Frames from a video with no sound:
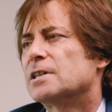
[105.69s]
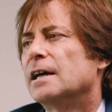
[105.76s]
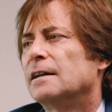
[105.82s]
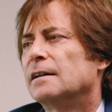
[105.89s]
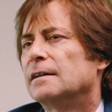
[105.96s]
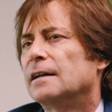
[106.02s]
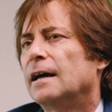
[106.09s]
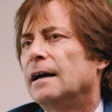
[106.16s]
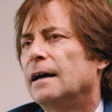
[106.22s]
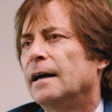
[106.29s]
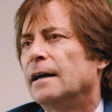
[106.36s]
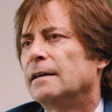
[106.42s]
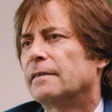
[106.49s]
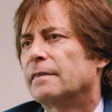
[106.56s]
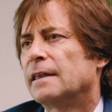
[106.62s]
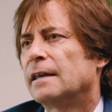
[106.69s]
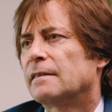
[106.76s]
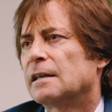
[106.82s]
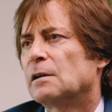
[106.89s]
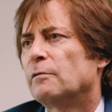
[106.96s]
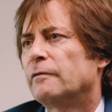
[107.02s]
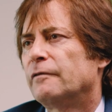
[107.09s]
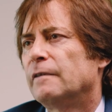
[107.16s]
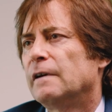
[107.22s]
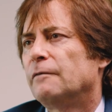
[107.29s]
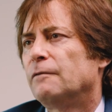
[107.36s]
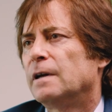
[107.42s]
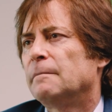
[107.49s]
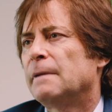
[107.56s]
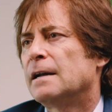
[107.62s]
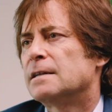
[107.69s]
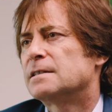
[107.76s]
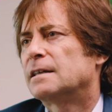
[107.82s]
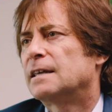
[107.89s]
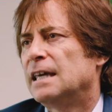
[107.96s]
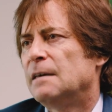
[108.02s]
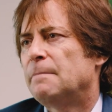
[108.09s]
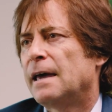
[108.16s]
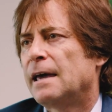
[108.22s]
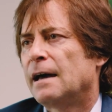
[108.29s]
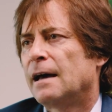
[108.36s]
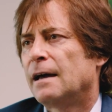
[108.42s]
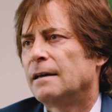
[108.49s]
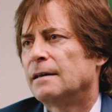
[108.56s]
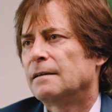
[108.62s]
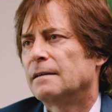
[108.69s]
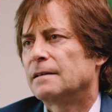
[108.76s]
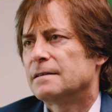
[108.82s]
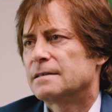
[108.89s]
And uh, I think that if, if we manage to keep AI